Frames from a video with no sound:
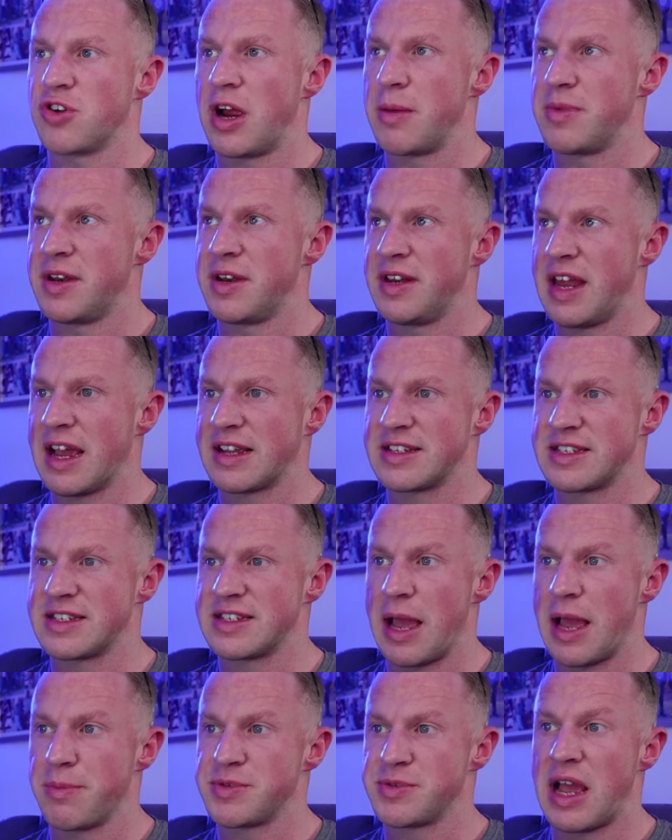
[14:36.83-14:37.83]
the next
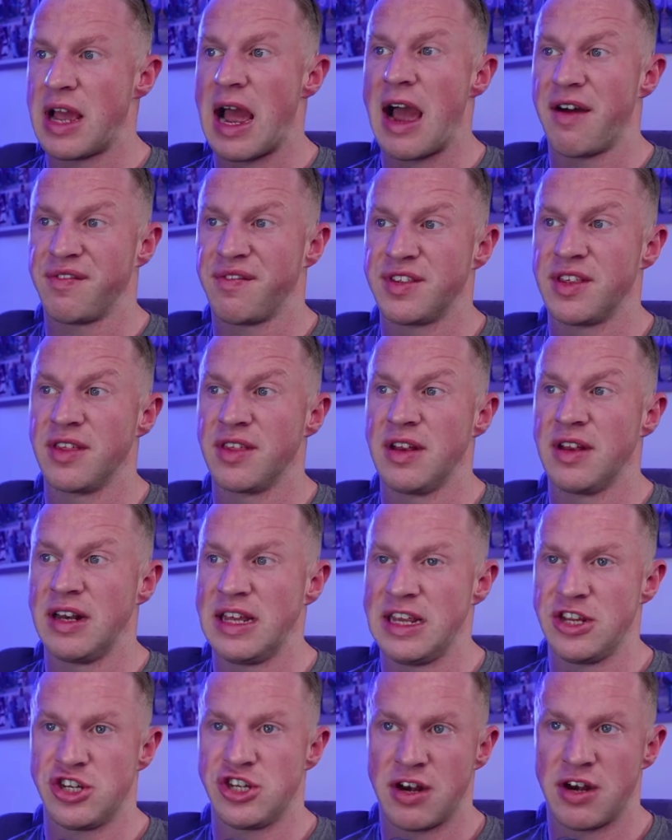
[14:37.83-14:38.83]
steps after the lead
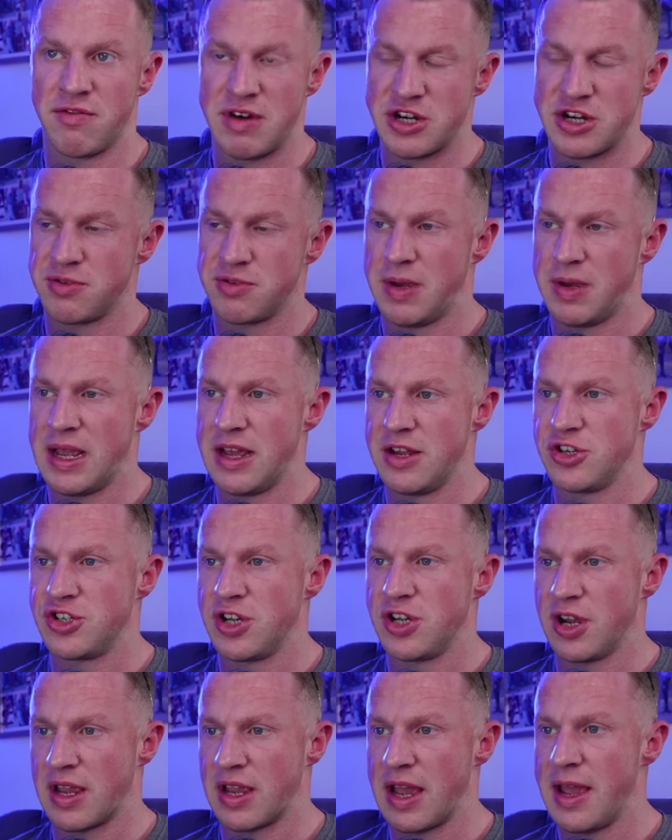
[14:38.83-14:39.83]
generation page,
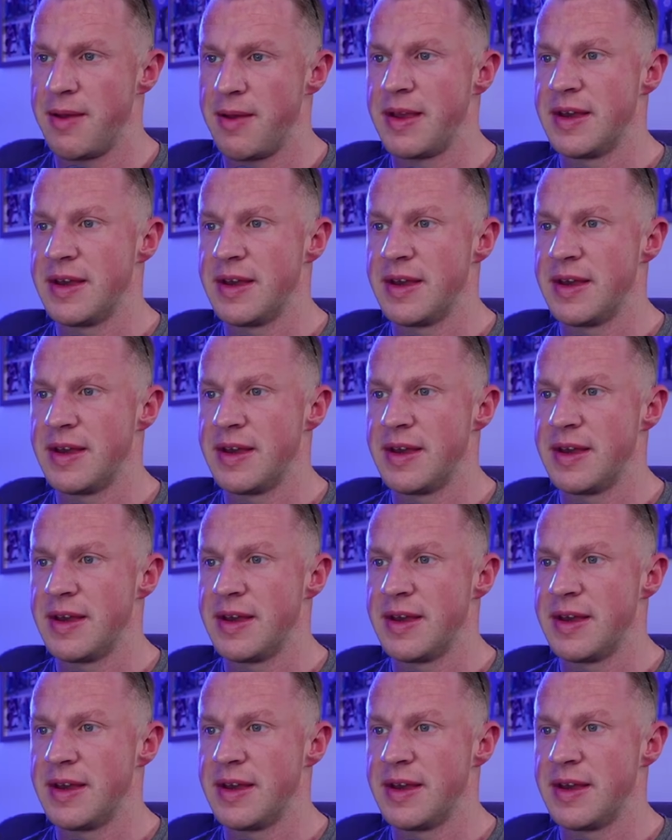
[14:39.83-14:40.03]
okay?